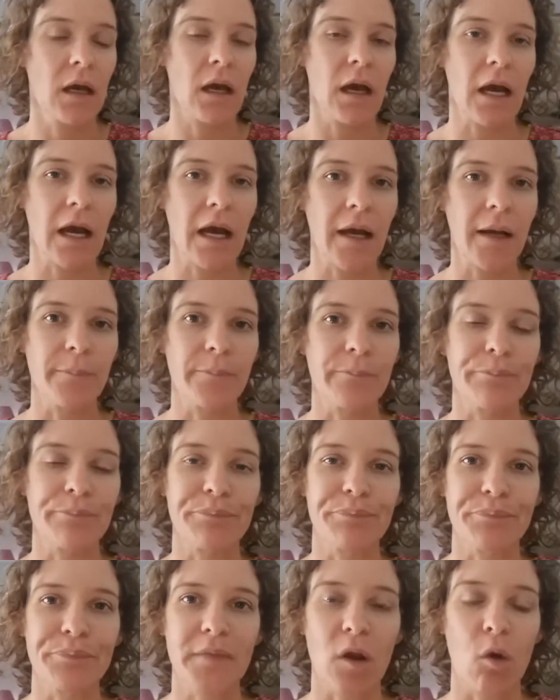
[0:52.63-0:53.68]

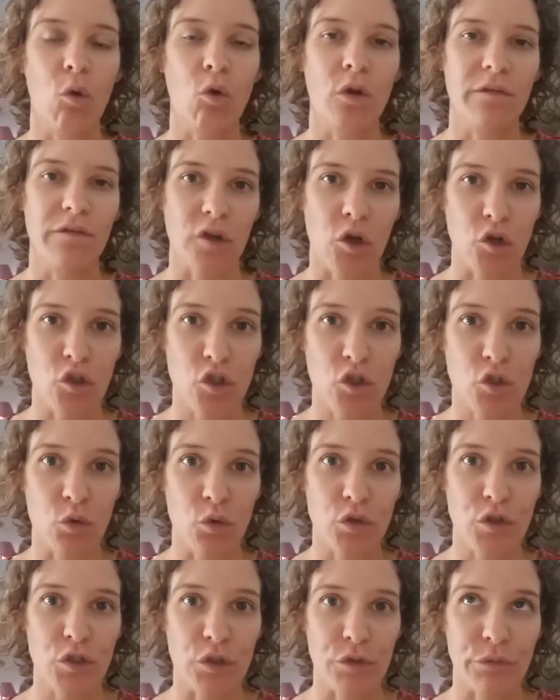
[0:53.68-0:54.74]
all of those
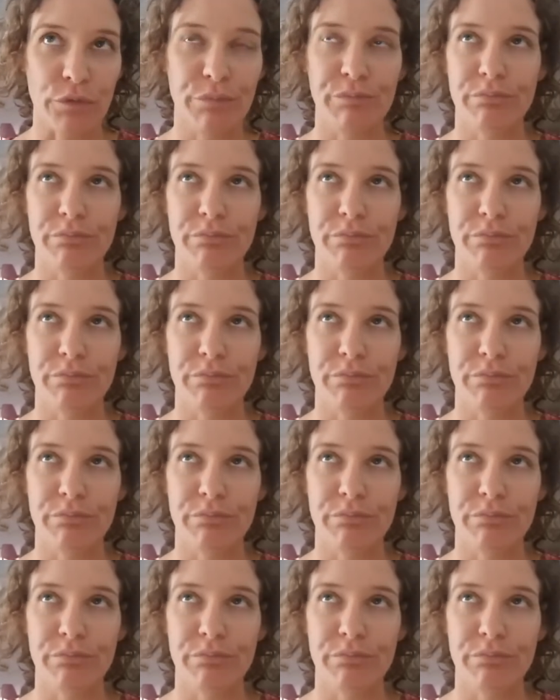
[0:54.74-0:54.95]
sorts of